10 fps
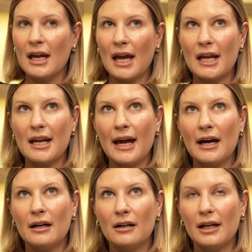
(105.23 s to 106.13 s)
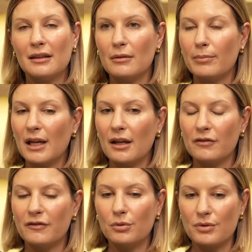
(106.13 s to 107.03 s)
and how I think being a
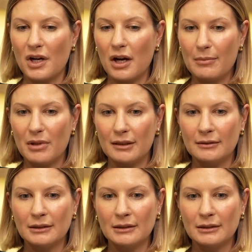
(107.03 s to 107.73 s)
full-timer